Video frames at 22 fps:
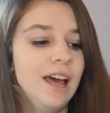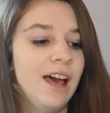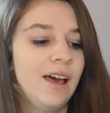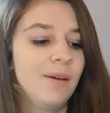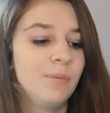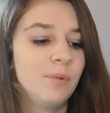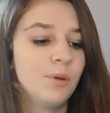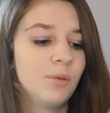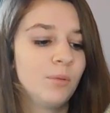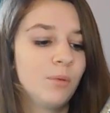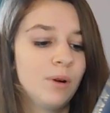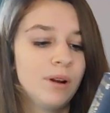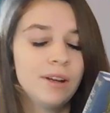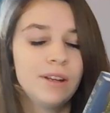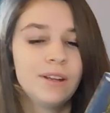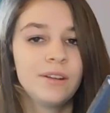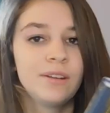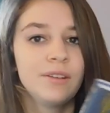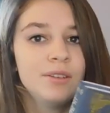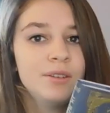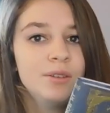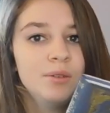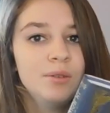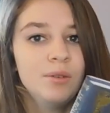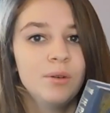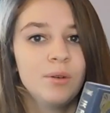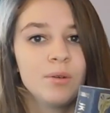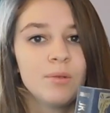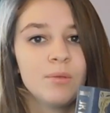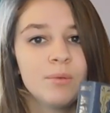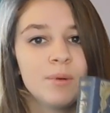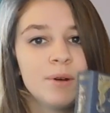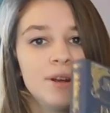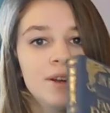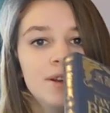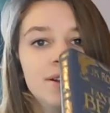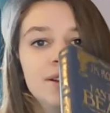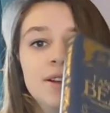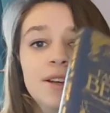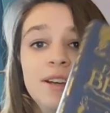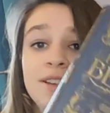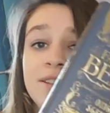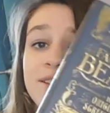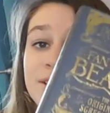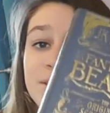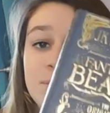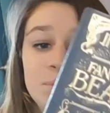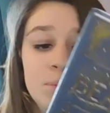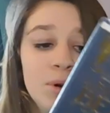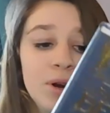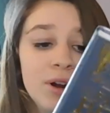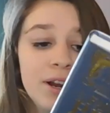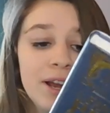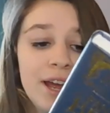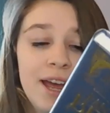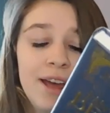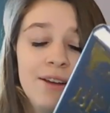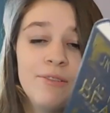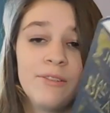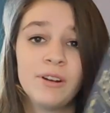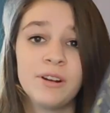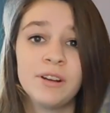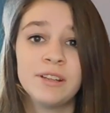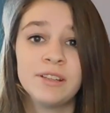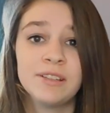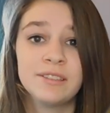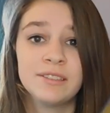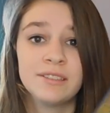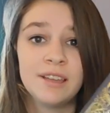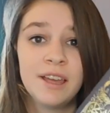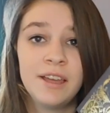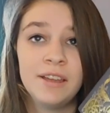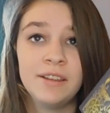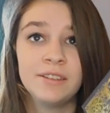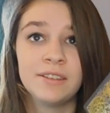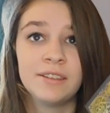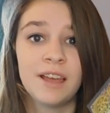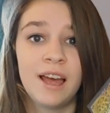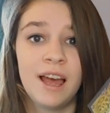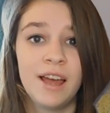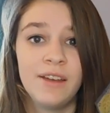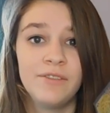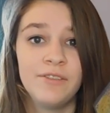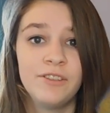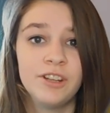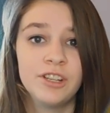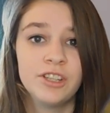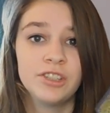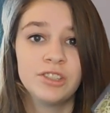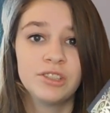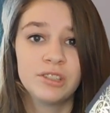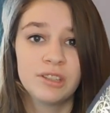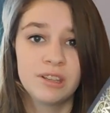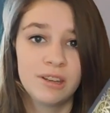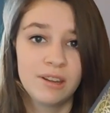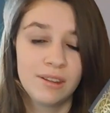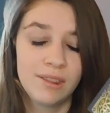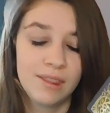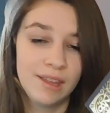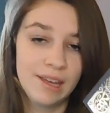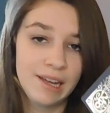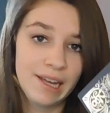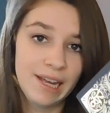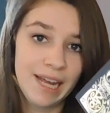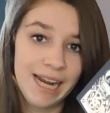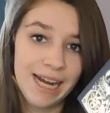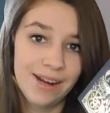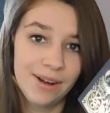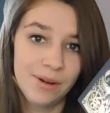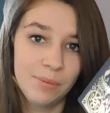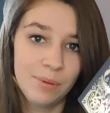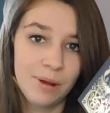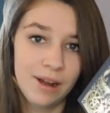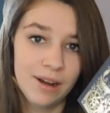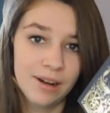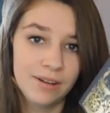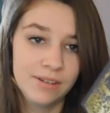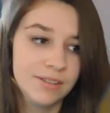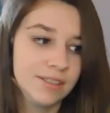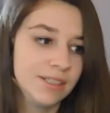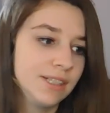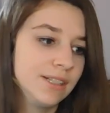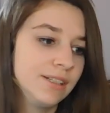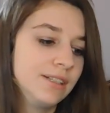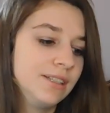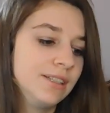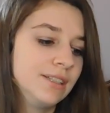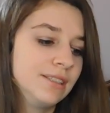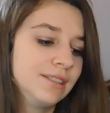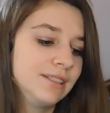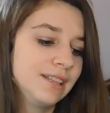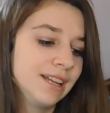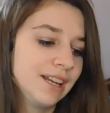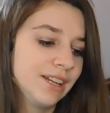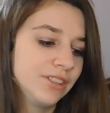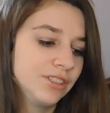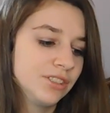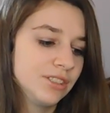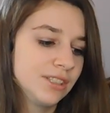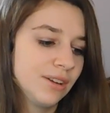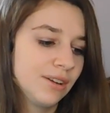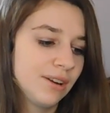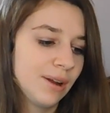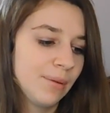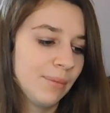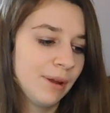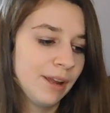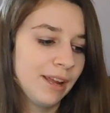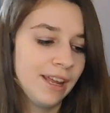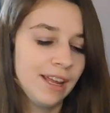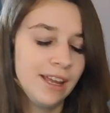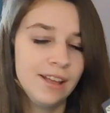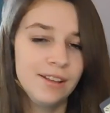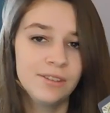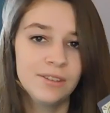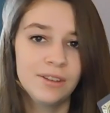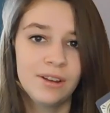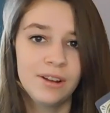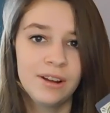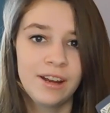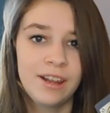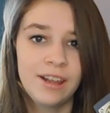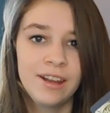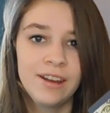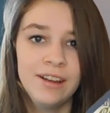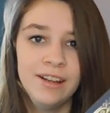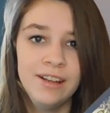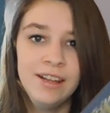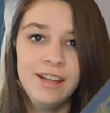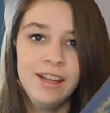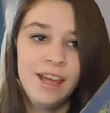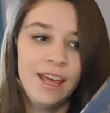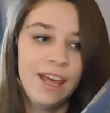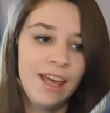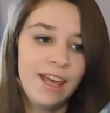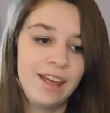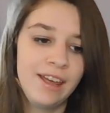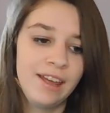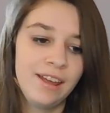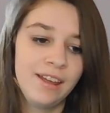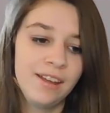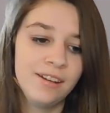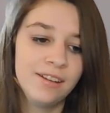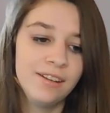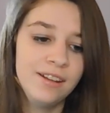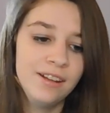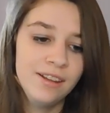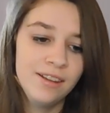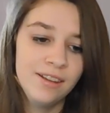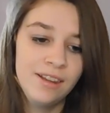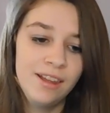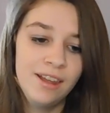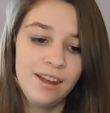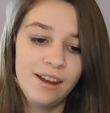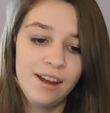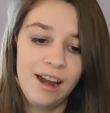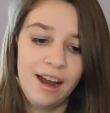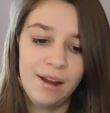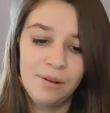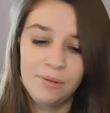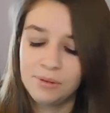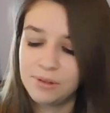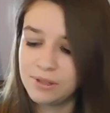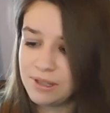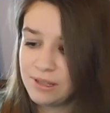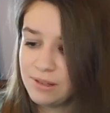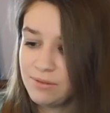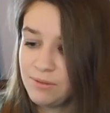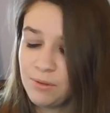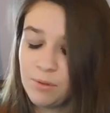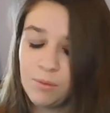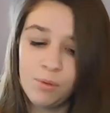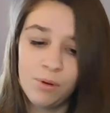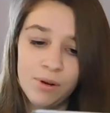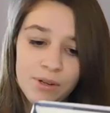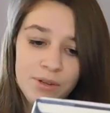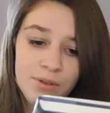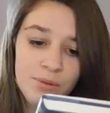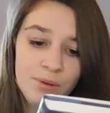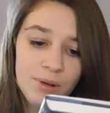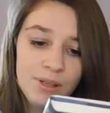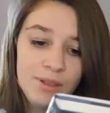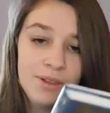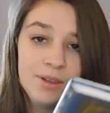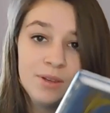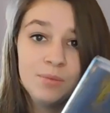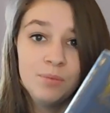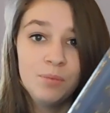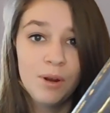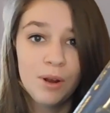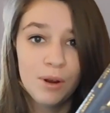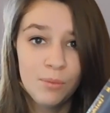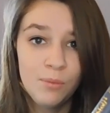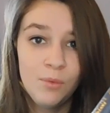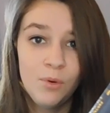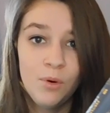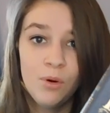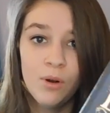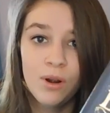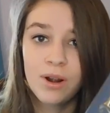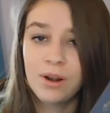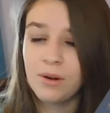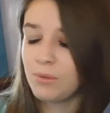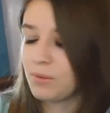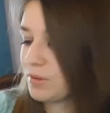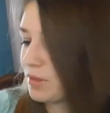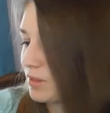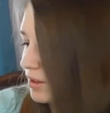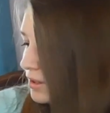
I've been wanting to read this book ever since I finished the Harry Potter series, and I just now got my hands on it. And then I was even wanted to read this book more when